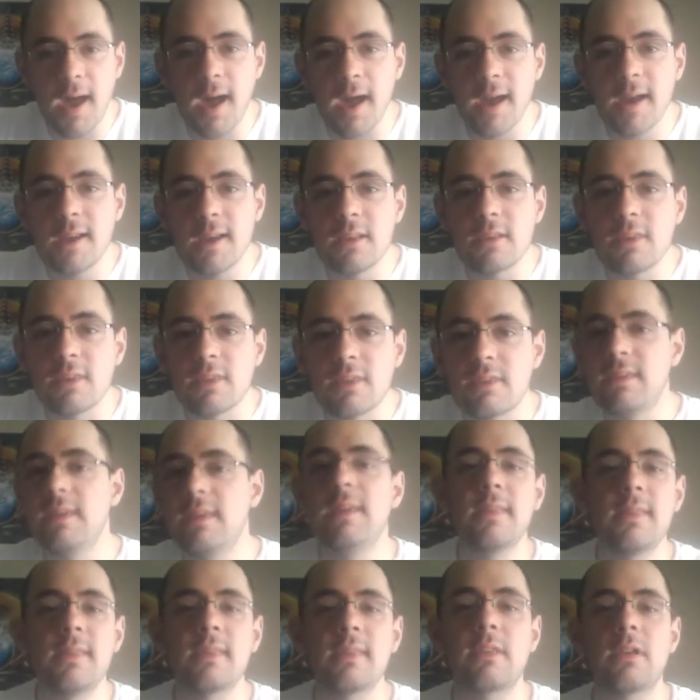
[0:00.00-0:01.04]
I
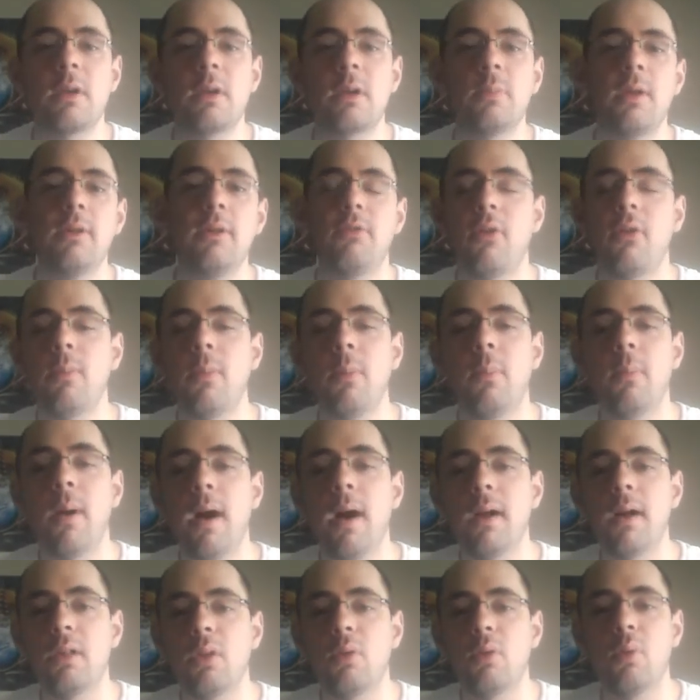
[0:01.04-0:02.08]
see this coming from a
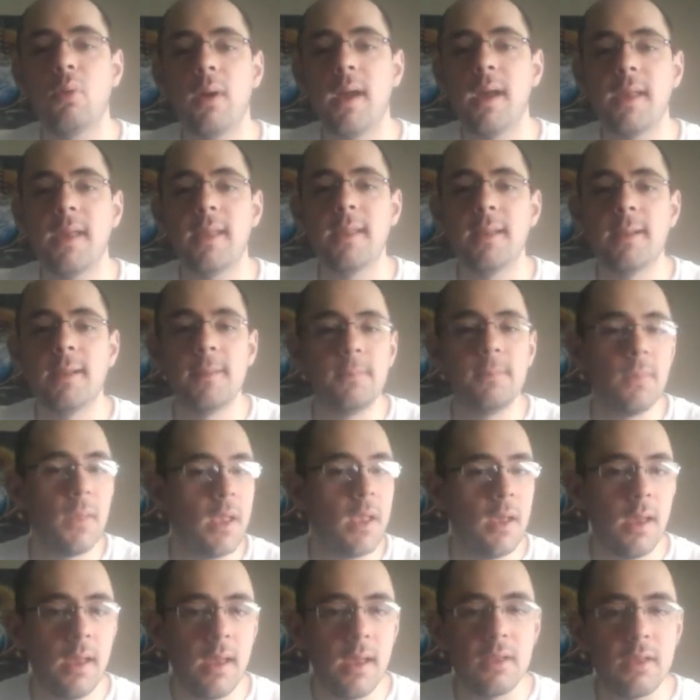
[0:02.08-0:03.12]
mile away.
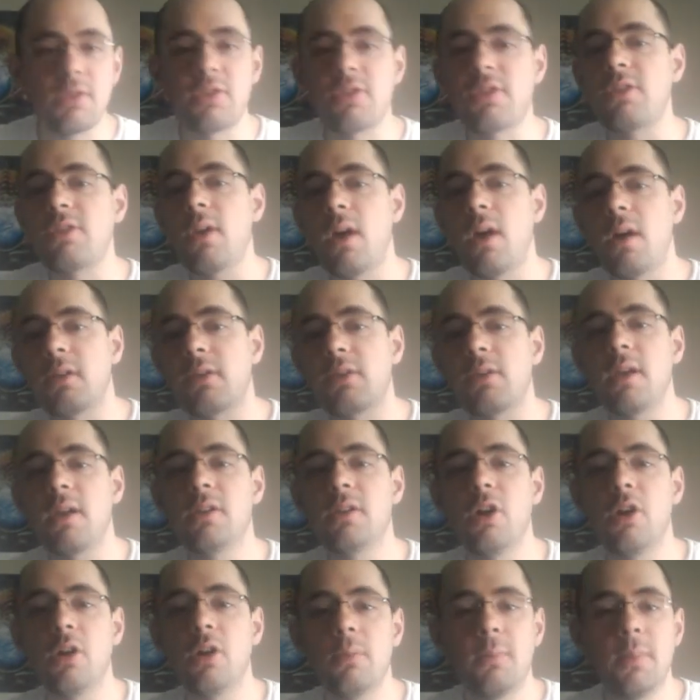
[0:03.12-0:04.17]
It sucks, I
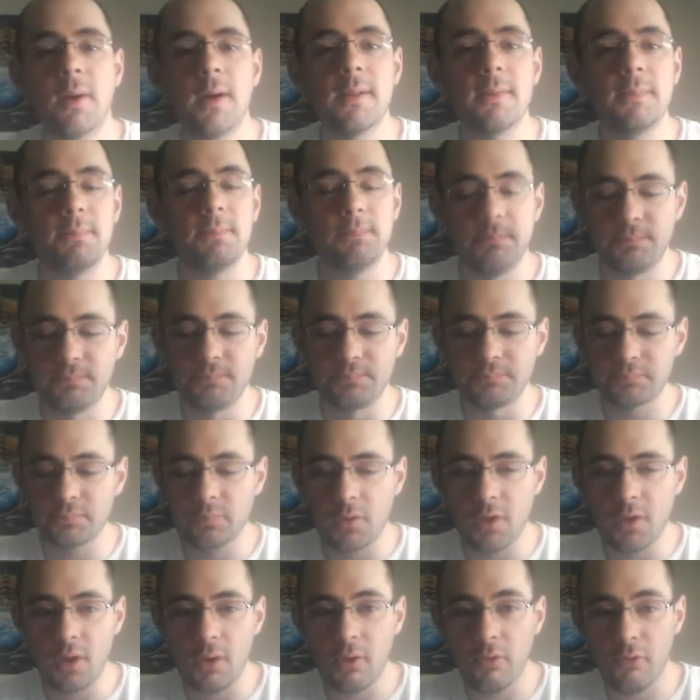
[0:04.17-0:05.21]
know, but
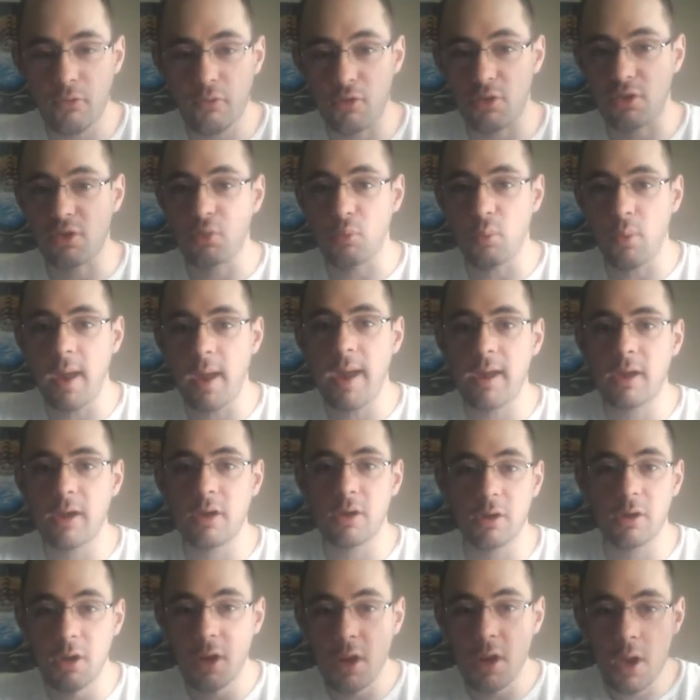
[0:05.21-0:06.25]
for
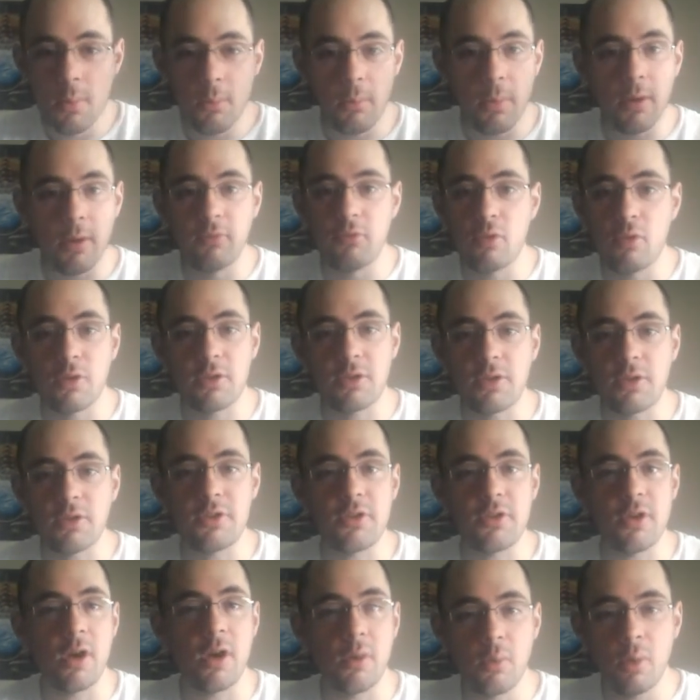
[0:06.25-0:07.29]
Swagger, but for
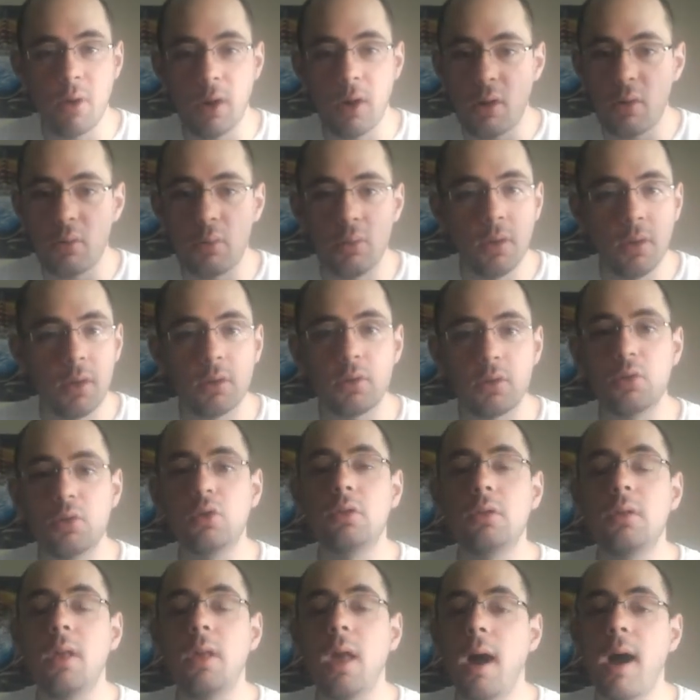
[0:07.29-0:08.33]
Cesaro,
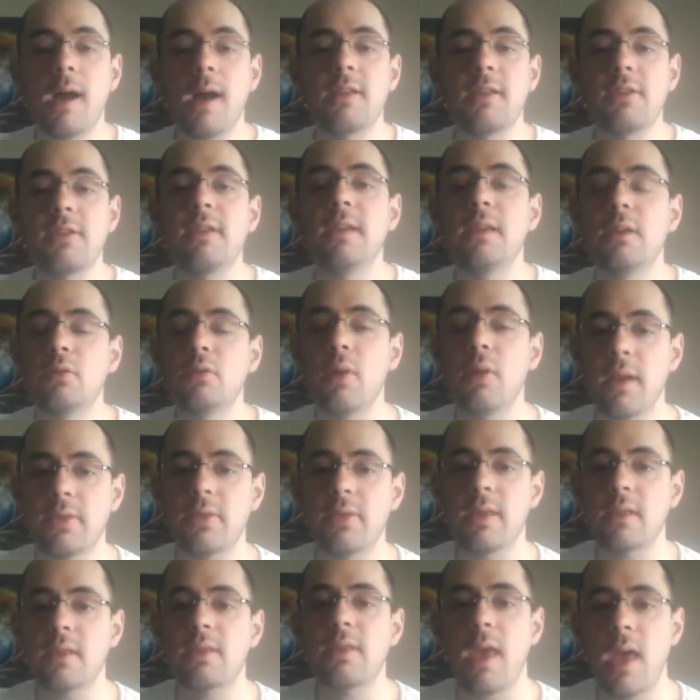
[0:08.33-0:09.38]
I see great
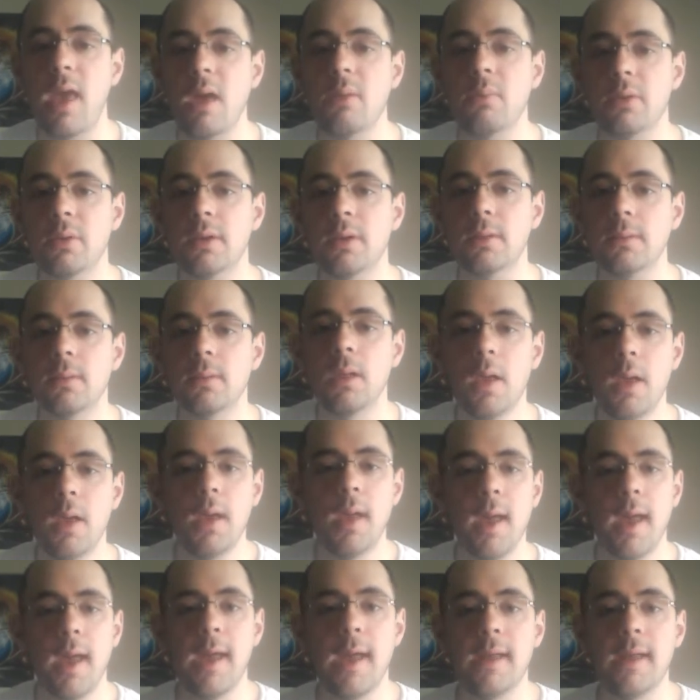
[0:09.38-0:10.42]
things happening.
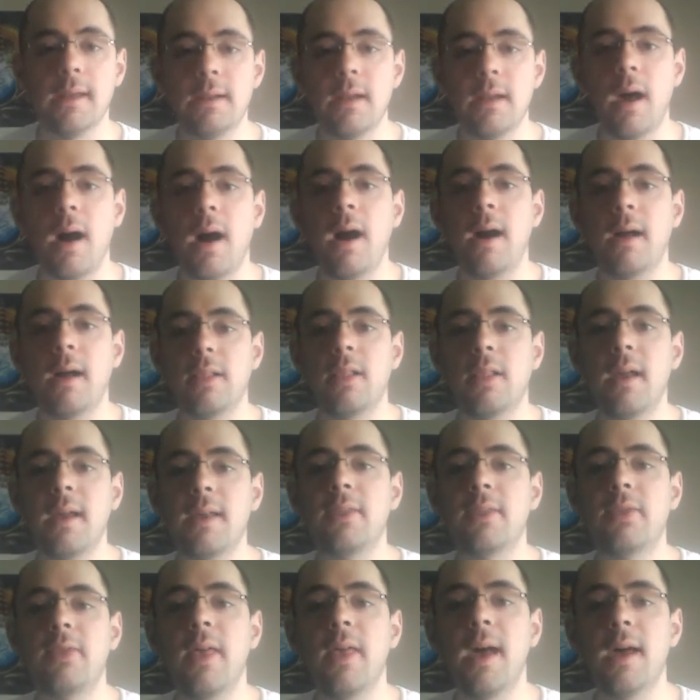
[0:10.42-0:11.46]
And I
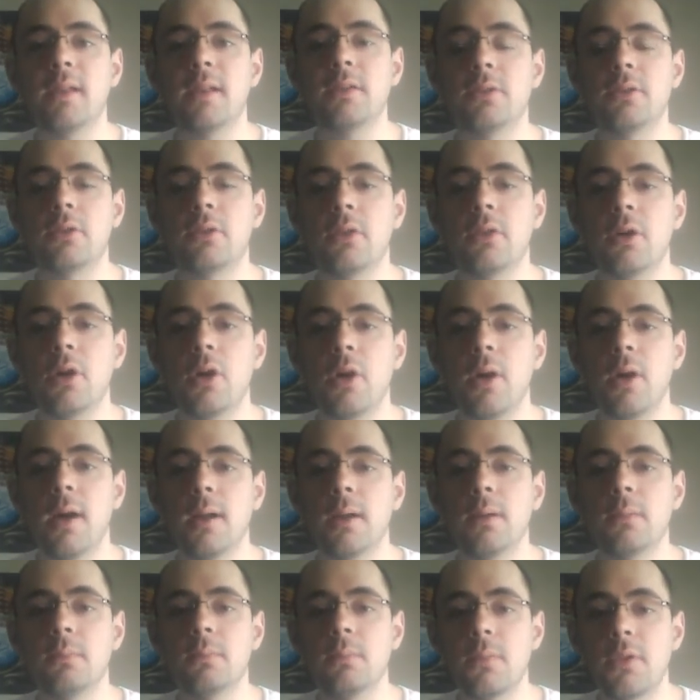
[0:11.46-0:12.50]
like that
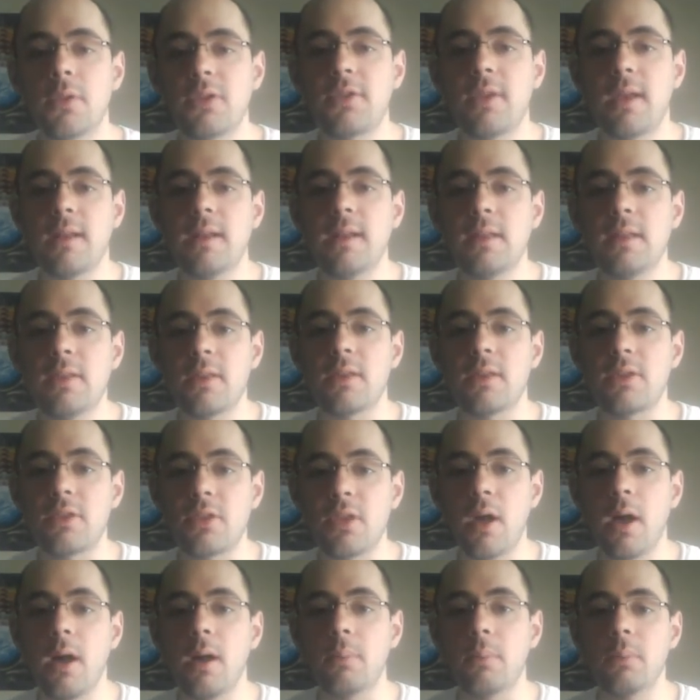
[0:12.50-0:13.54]
they're setting
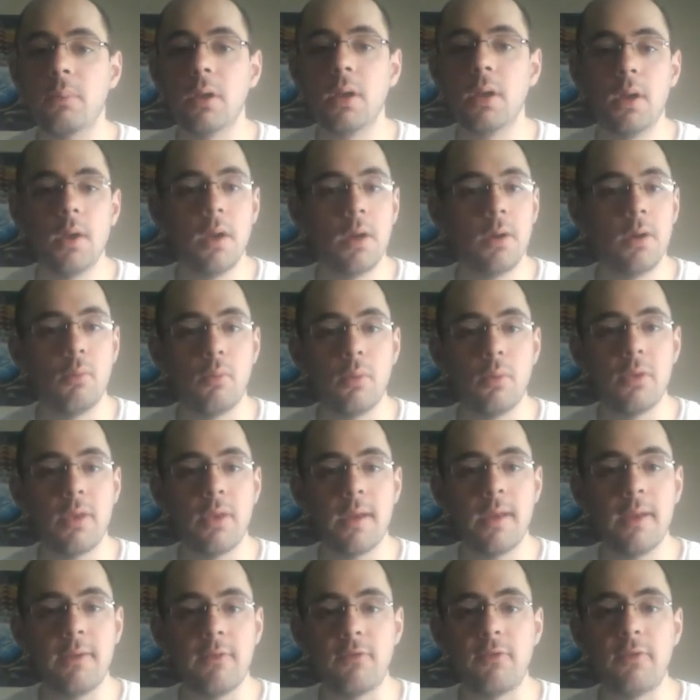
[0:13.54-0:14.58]
this up with
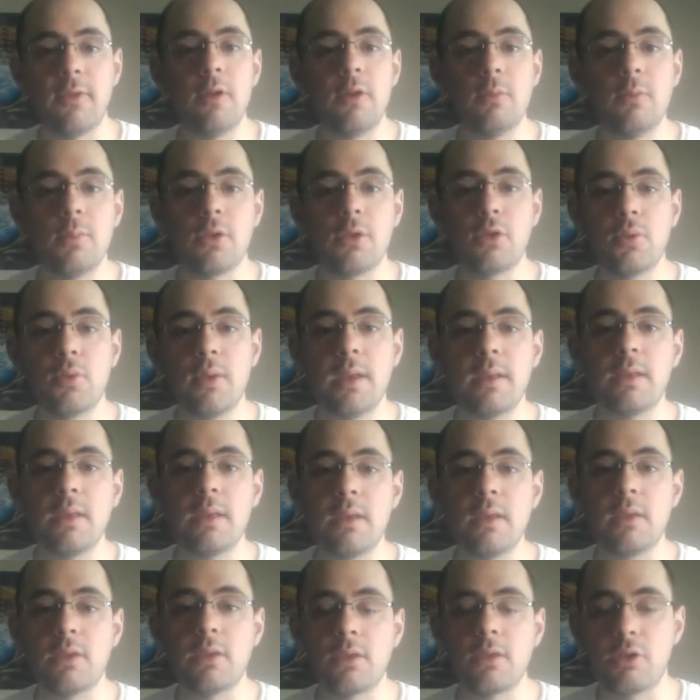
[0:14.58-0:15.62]
a feud between
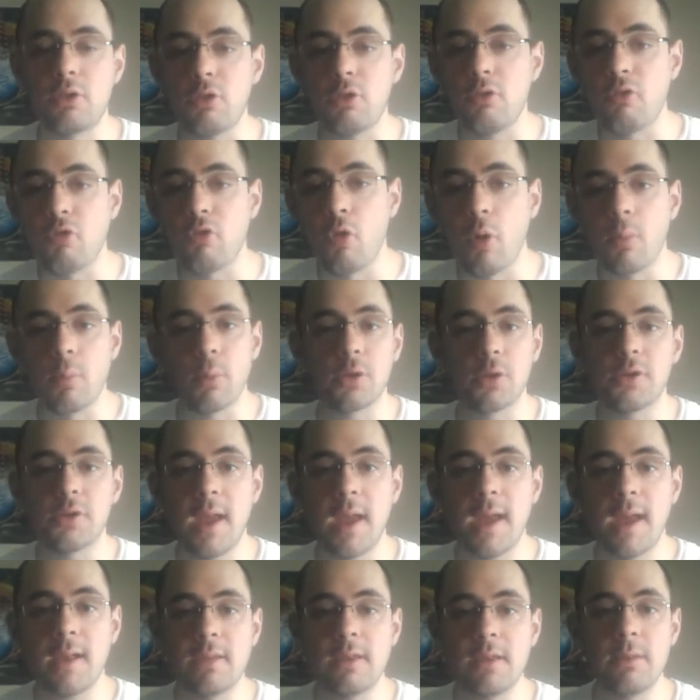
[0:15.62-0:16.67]
these two former
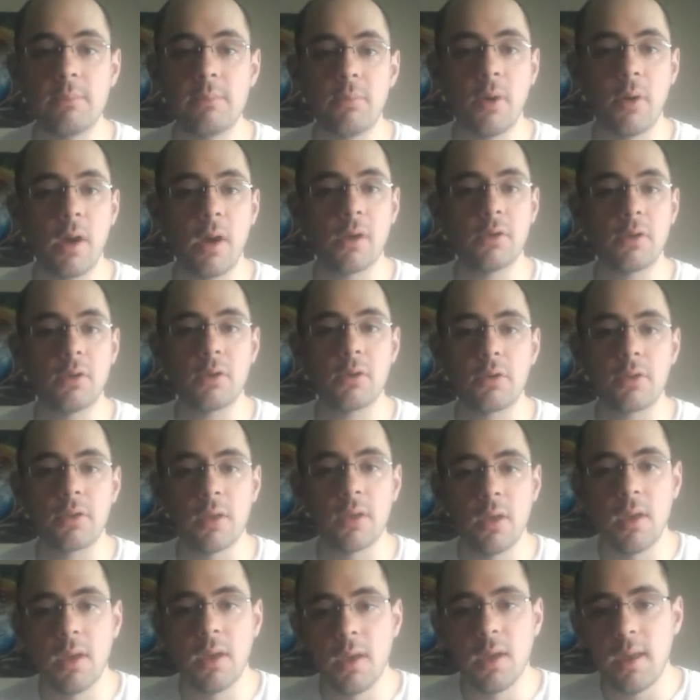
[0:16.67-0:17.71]
tag team
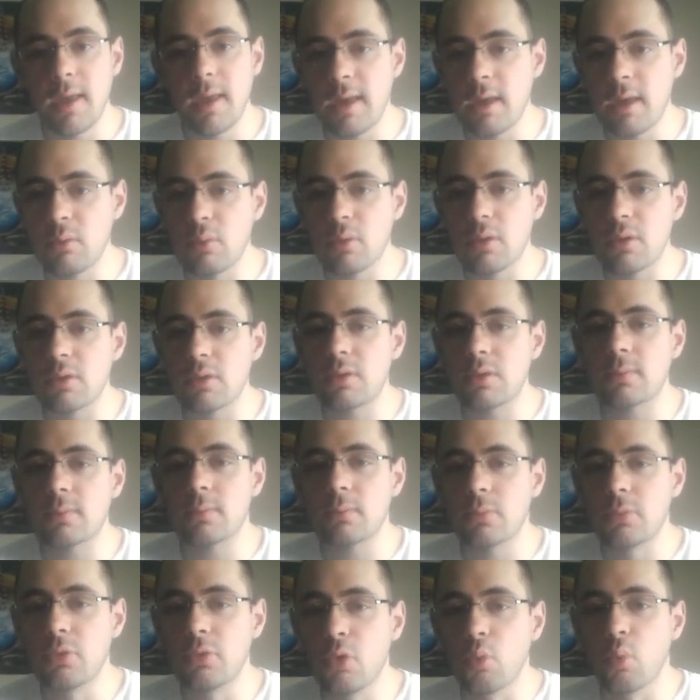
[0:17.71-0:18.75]
partners. It was
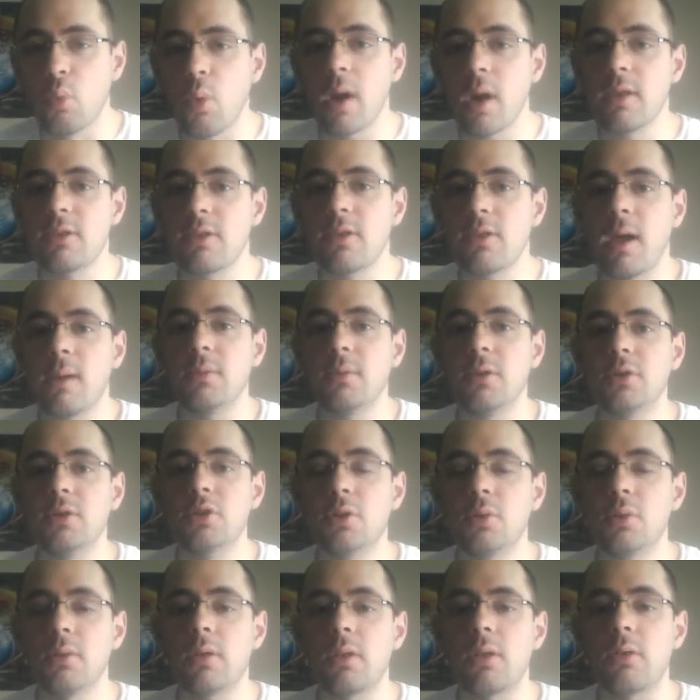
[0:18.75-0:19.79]
the right time to
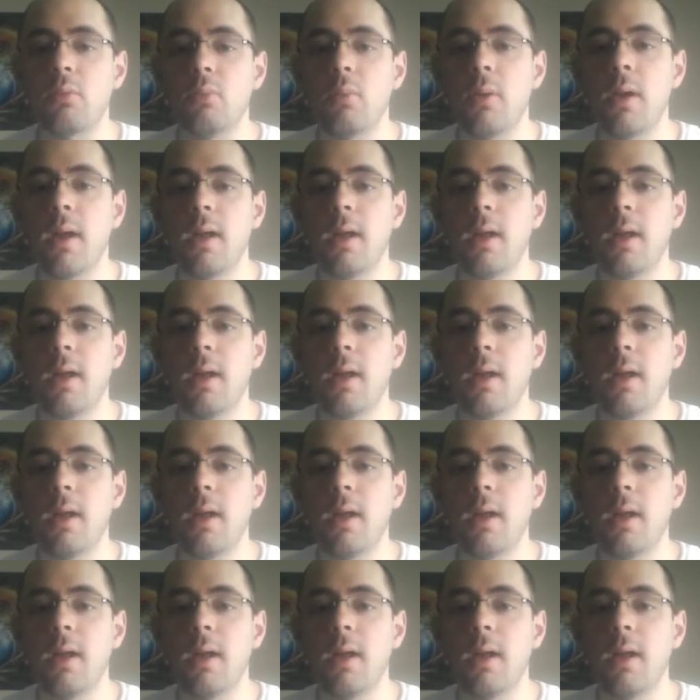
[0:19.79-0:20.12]
do it as